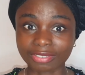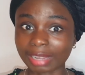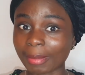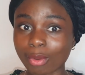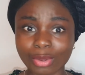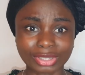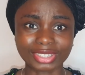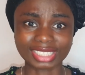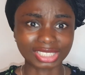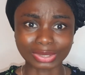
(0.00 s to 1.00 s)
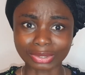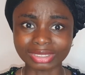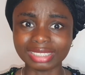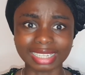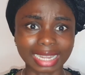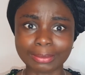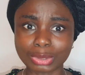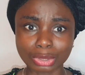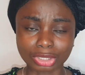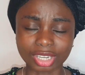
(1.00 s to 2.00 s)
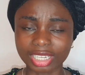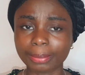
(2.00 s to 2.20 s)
like my work was already done, like I'm so sorry.